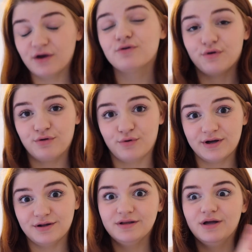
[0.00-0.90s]
The hair growth
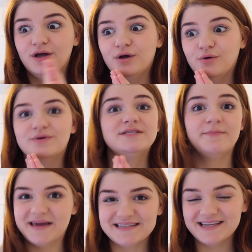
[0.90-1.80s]
oil was
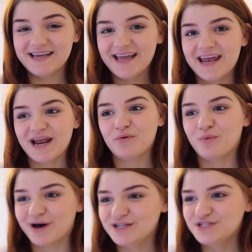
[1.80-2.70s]
amazing, and I
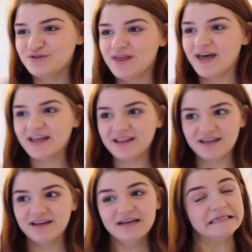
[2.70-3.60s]
want to do that
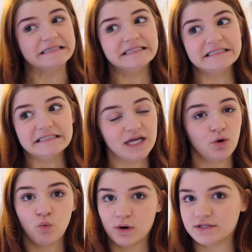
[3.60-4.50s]

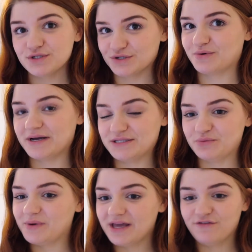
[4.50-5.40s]
like once or twice
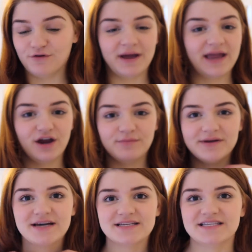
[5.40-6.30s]
a week for my hair,
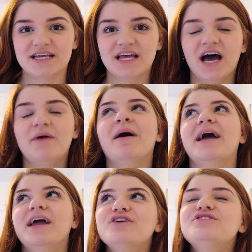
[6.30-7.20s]
because my
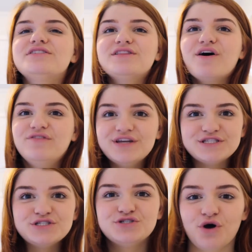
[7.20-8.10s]
hair just loved it
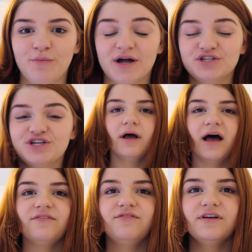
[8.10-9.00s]
so much.
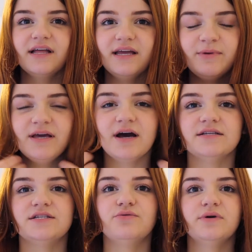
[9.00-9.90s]
I feel like
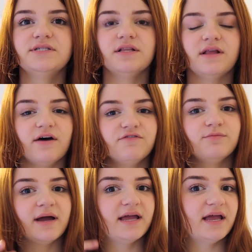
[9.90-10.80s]
because it was a lot for my